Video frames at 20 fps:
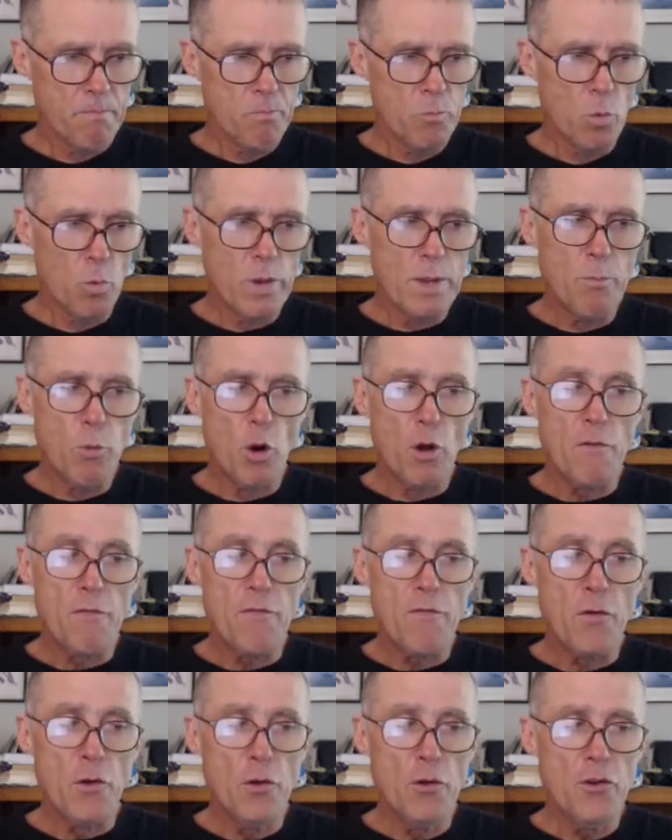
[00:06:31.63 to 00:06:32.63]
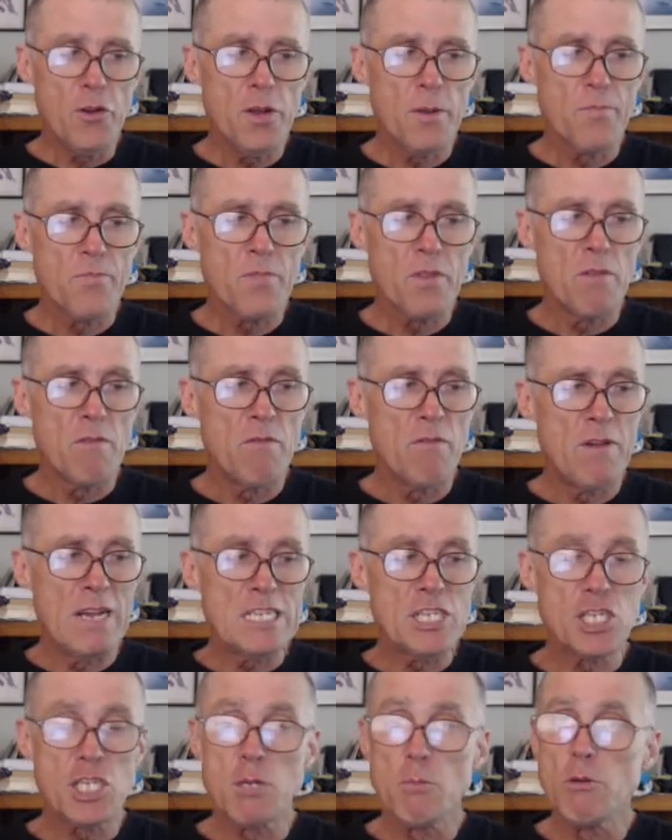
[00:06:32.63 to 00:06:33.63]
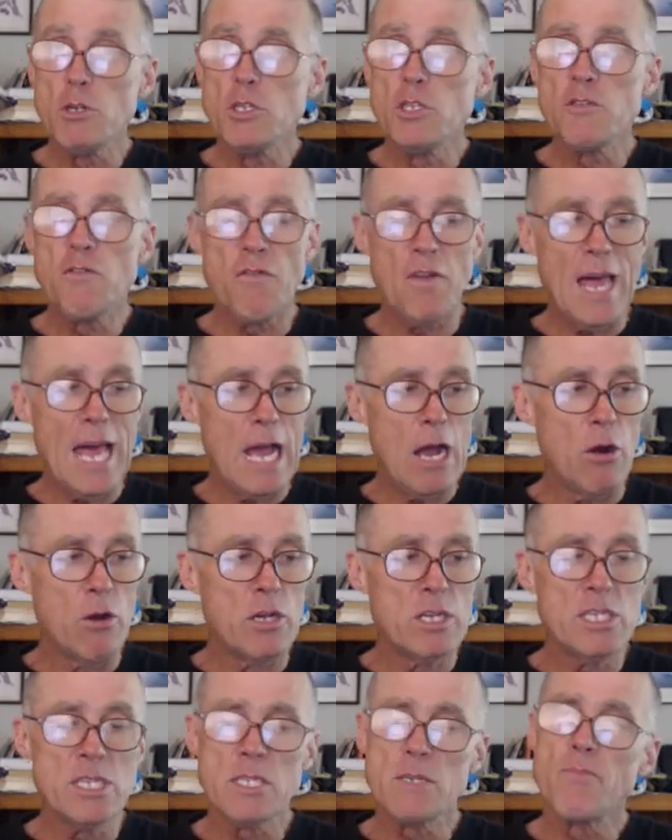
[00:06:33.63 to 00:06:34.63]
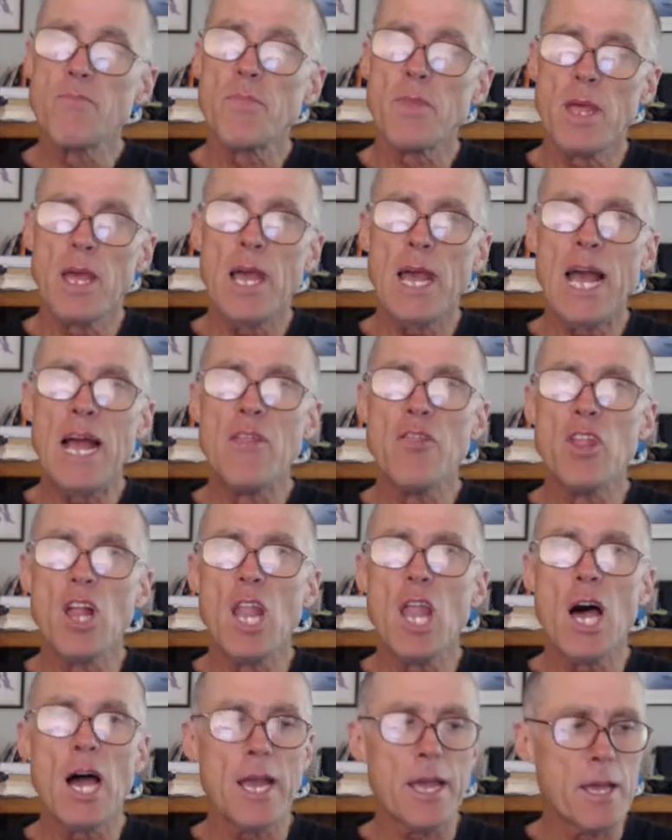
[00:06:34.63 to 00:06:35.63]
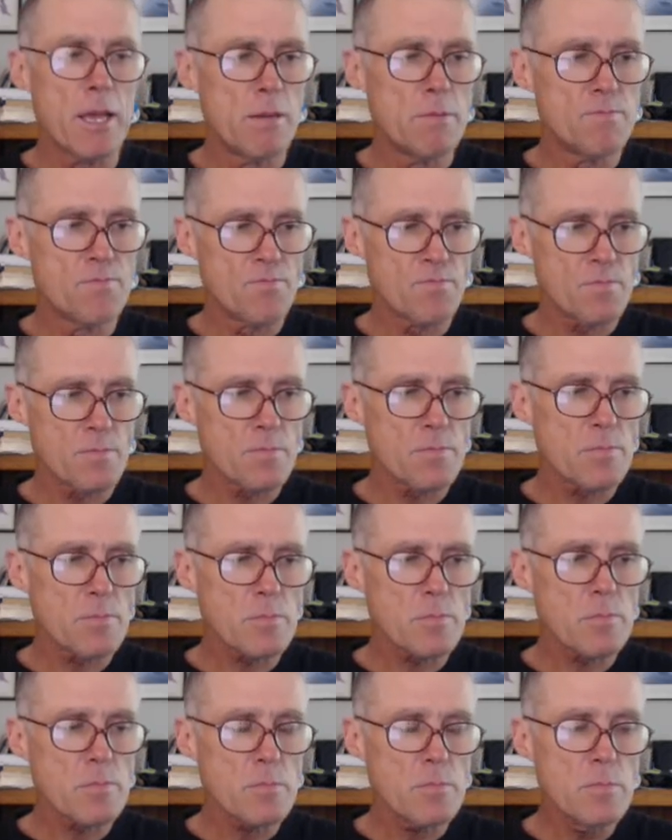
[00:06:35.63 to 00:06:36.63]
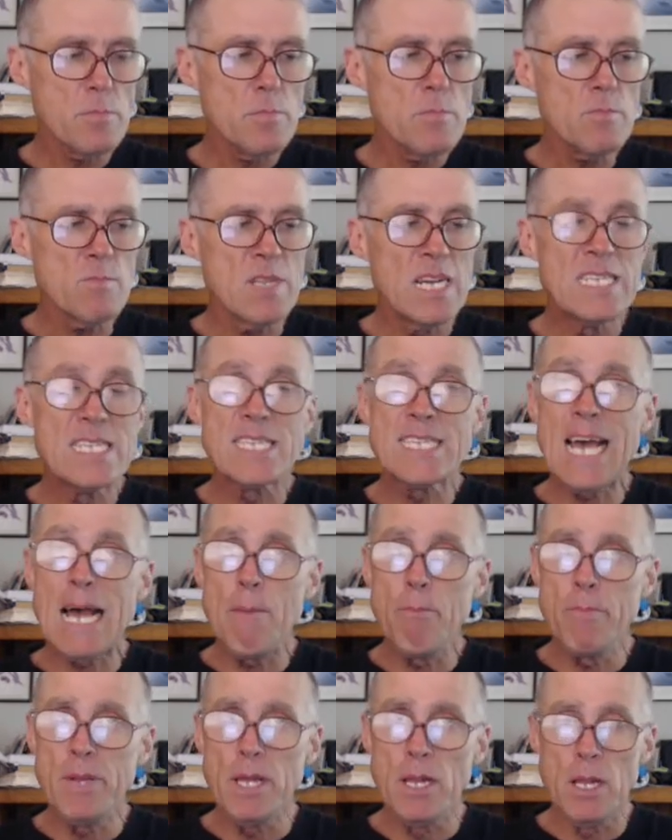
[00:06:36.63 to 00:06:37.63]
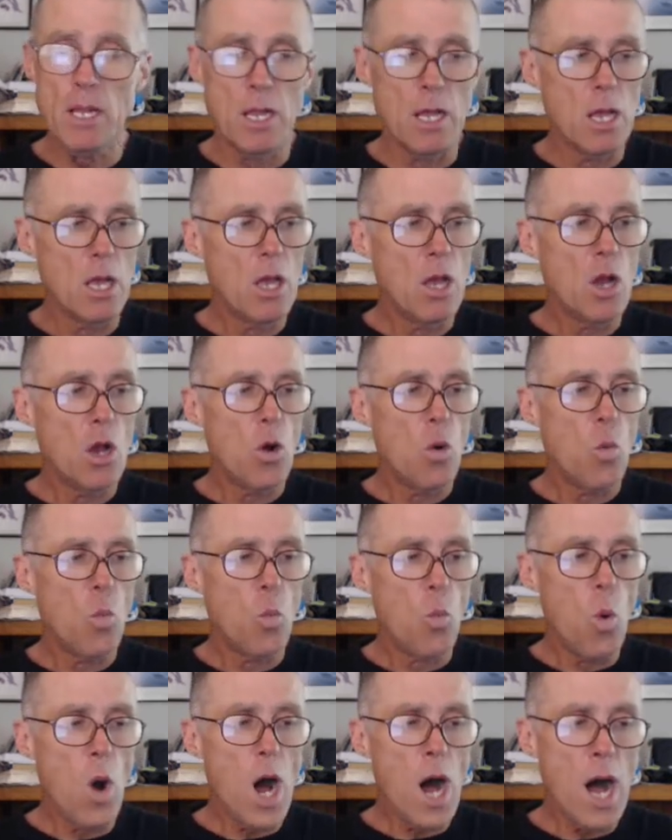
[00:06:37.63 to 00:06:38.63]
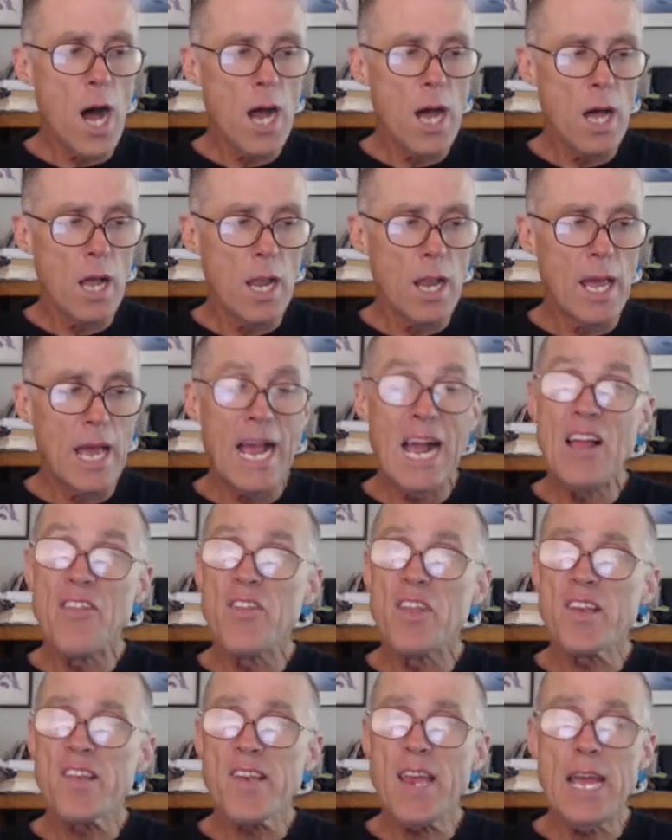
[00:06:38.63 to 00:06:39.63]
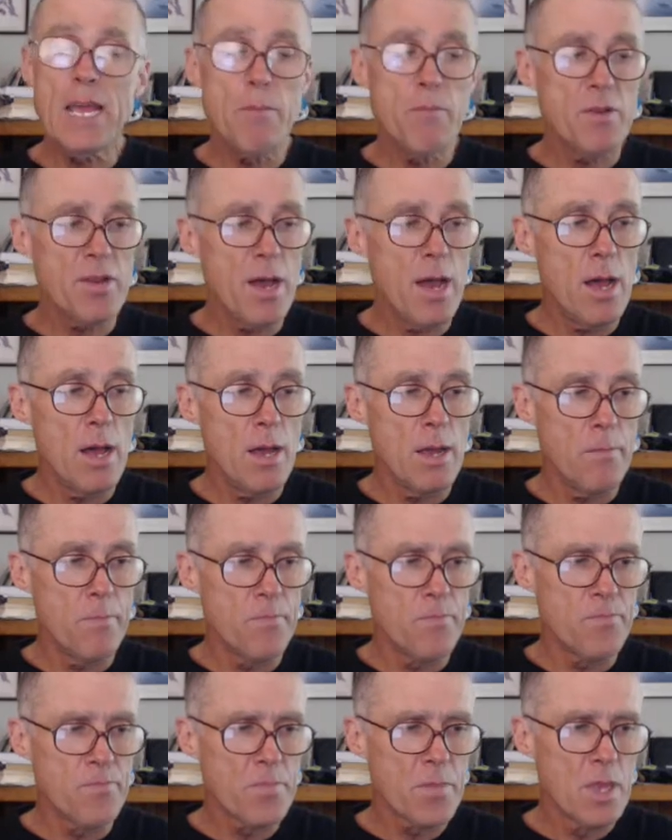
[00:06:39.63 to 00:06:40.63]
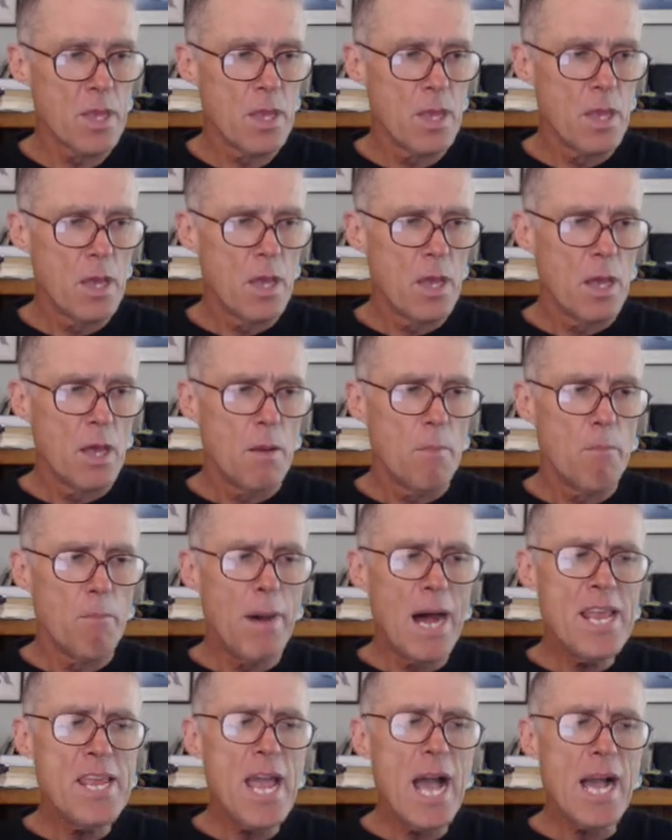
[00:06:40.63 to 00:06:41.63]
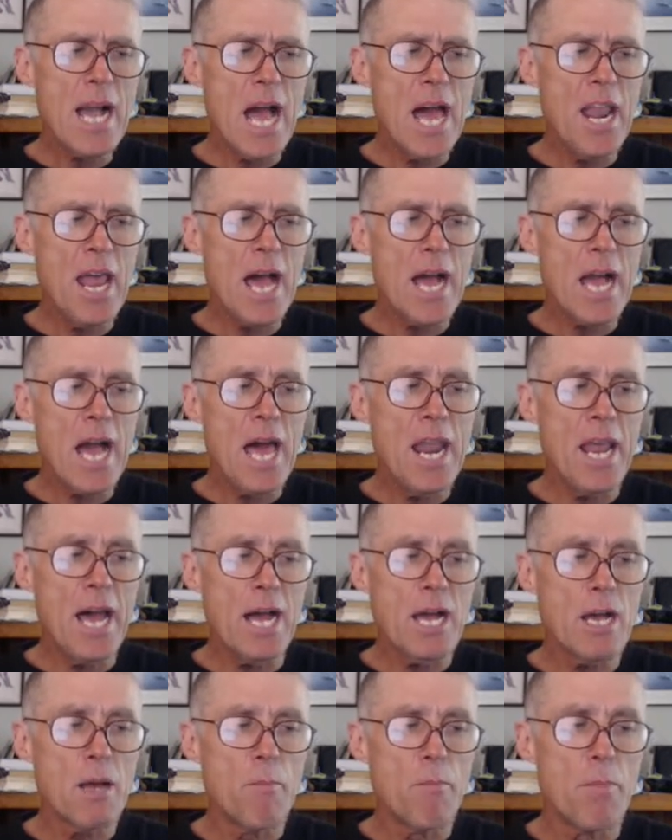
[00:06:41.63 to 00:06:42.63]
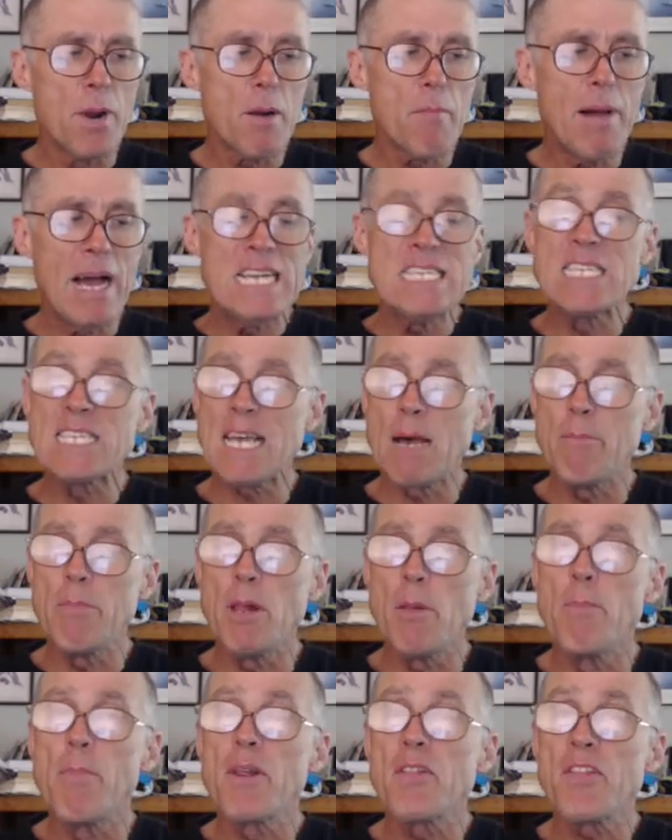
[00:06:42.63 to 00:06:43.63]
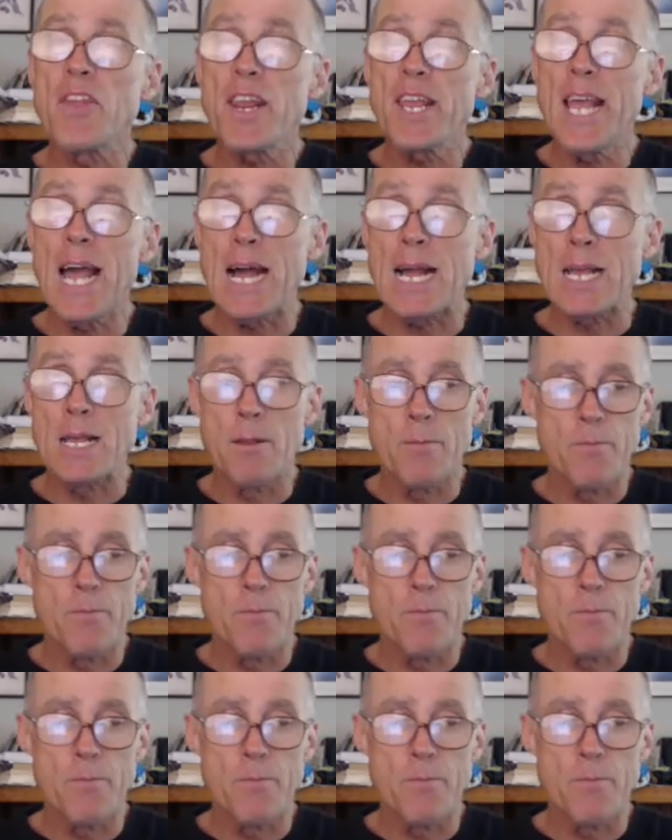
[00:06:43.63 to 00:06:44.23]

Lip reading: We bought fruit, vegetables, flowers, and the like. Sambil, while, at the same time. Banyak anak-anak bermain sambil berteriak.